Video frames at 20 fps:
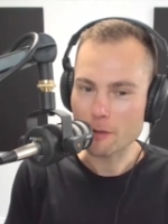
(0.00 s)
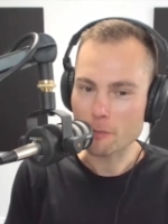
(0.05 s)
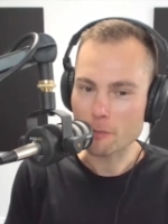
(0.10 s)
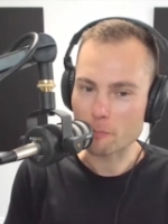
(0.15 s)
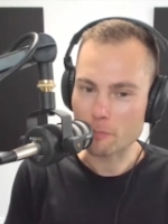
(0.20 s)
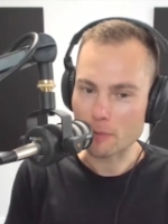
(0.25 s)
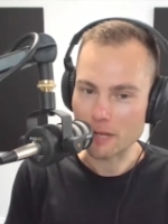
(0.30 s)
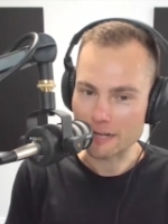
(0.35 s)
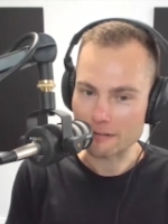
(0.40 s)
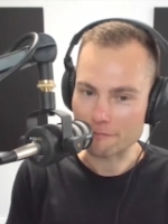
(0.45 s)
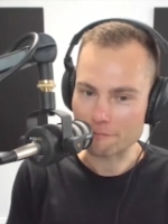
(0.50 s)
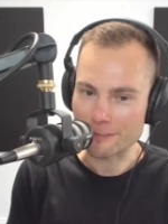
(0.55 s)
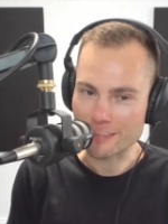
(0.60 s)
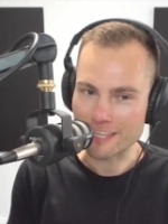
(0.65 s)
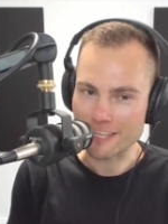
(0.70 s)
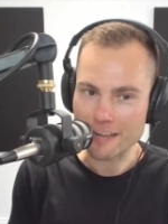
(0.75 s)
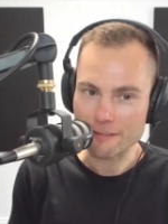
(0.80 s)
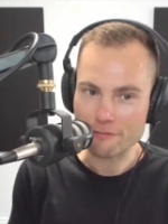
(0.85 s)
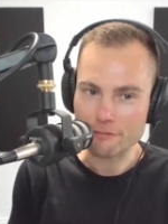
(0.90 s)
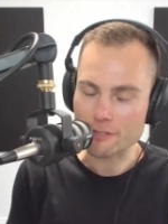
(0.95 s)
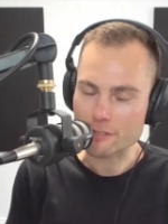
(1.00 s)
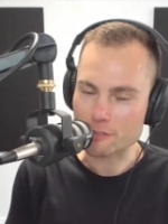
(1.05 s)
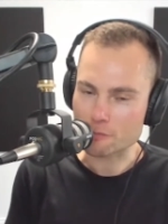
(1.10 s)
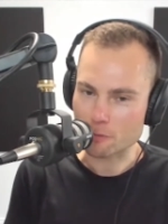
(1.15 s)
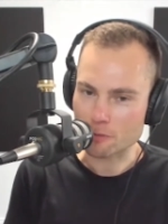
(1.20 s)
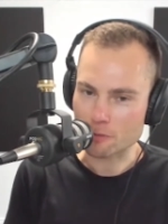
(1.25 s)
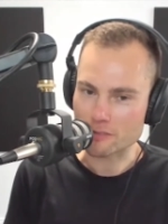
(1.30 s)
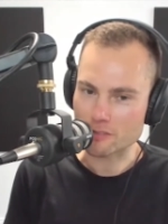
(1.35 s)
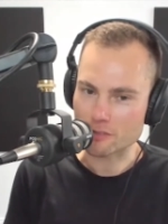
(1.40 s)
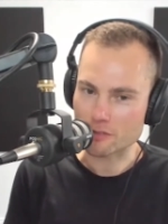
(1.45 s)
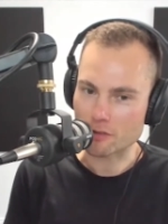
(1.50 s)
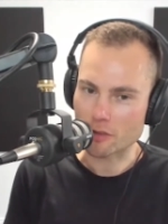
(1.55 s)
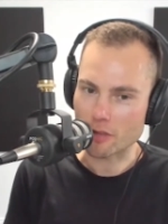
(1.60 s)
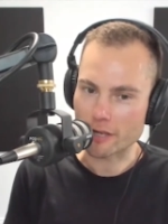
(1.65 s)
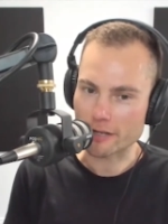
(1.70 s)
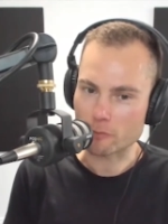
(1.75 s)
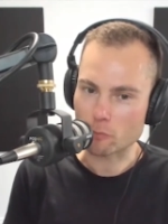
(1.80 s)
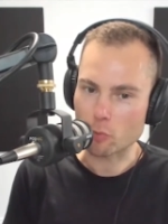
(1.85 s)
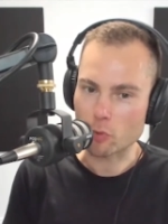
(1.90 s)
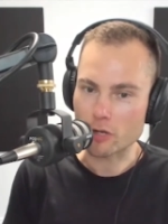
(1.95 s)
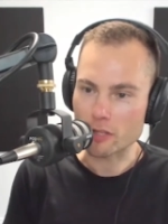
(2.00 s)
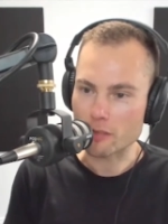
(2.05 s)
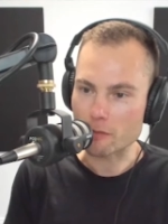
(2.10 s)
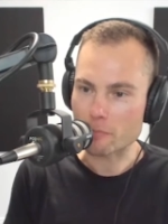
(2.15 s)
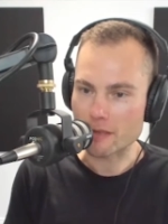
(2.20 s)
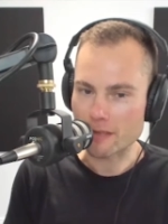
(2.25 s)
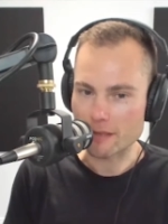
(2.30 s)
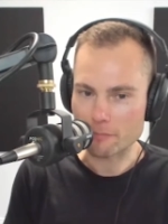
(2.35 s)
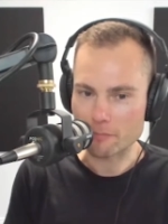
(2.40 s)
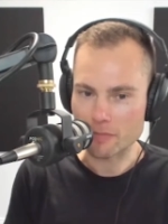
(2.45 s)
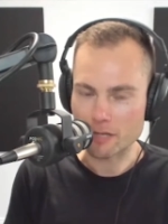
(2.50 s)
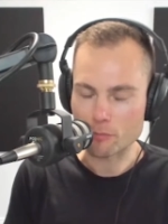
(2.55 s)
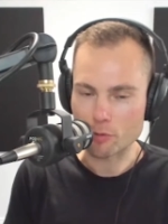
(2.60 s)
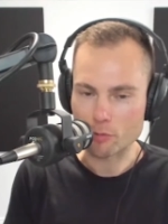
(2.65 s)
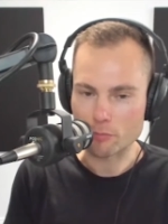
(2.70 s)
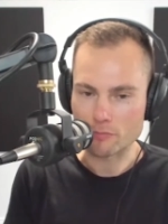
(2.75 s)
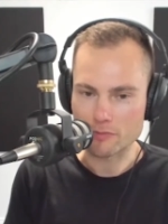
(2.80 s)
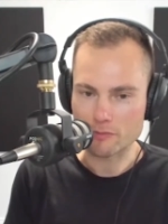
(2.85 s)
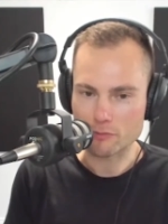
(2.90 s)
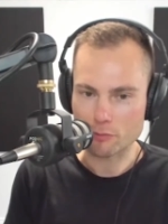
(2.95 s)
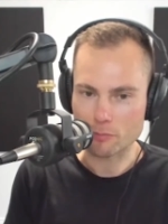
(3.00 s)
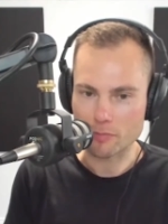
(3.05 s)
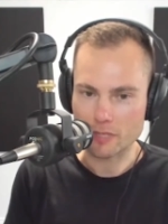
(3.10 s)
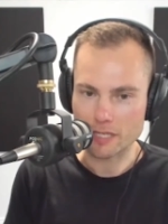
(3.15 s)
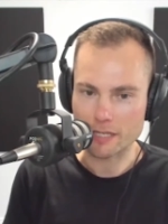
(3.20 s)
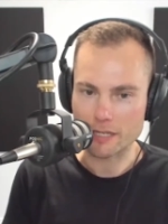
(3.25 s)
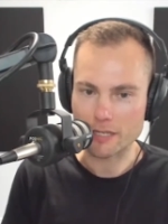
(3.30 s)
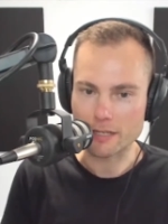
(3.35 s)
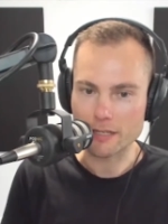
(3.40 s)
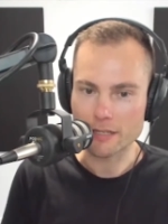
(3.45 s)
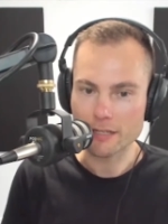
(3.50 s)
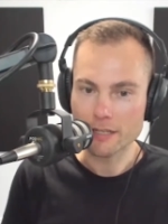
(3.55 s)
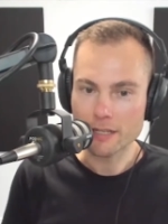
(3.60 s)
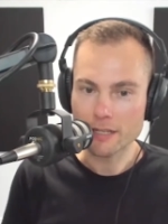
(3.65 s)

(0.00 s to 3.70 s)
But for the average person, I'm like, what are the bare minimums from here?